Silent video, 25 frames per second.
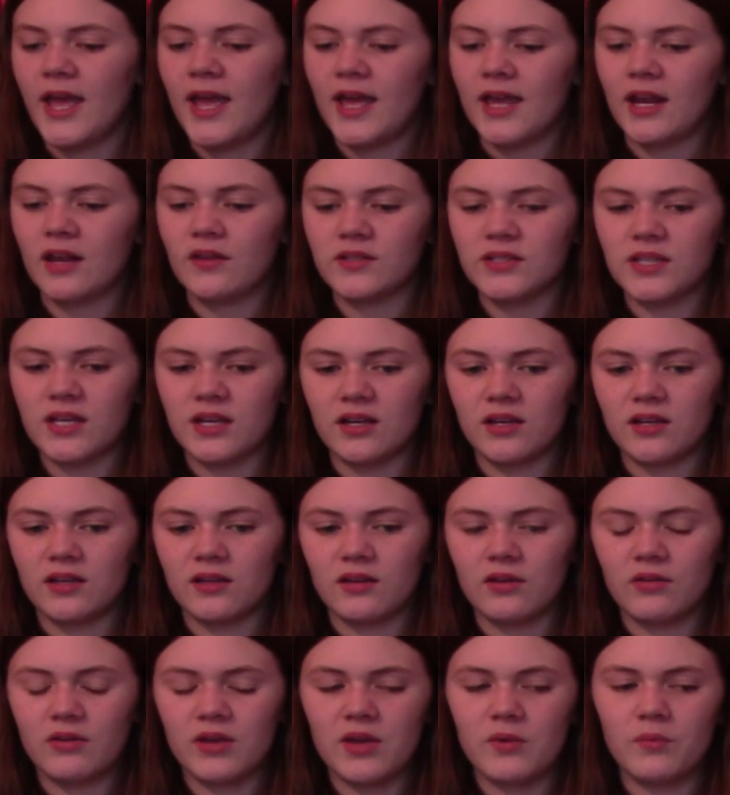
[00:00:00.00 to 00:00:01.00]
and I was like,
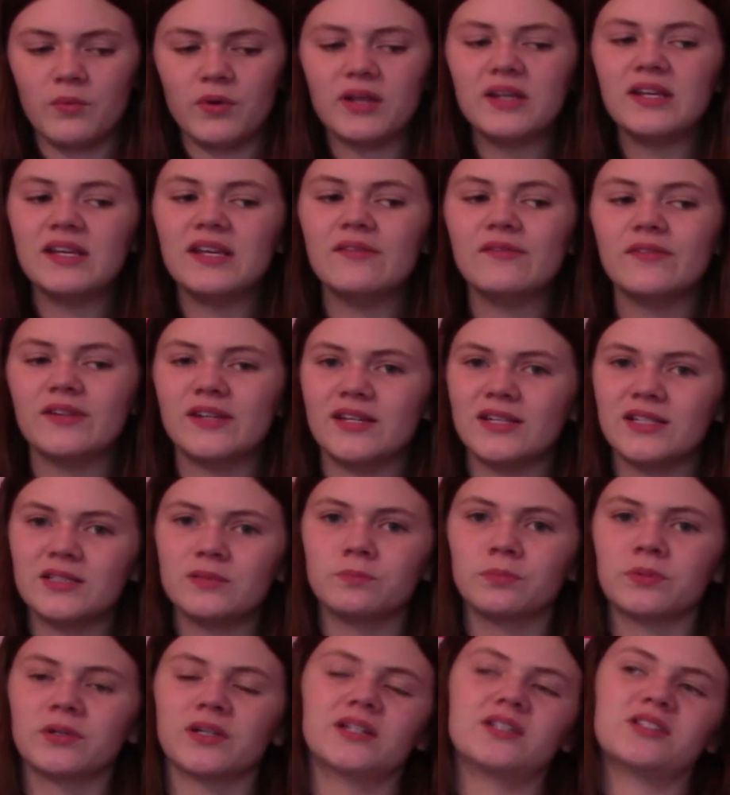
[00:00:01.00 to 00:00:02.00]
okay, what even is
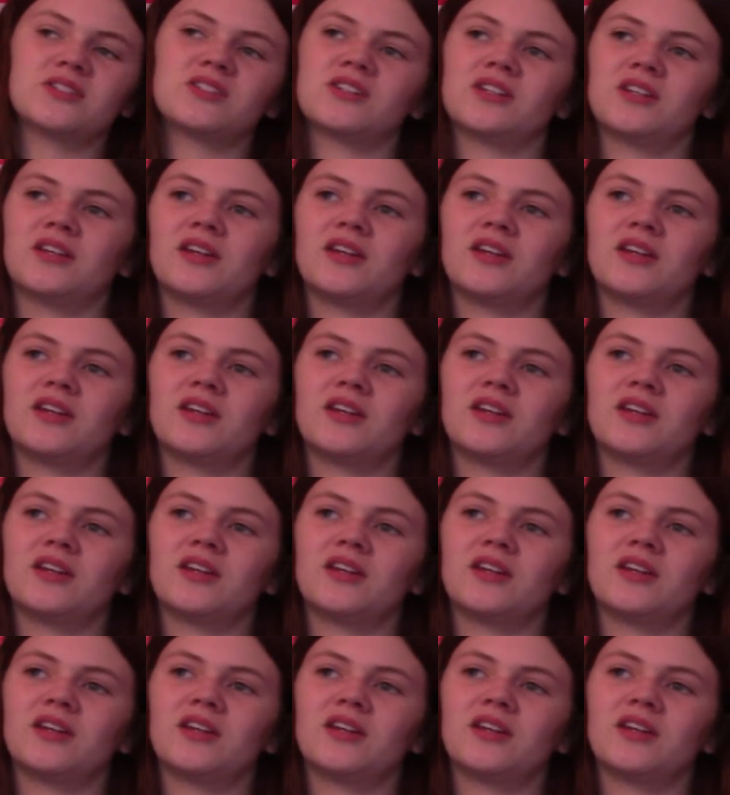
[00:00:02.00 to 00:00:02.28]
brunch?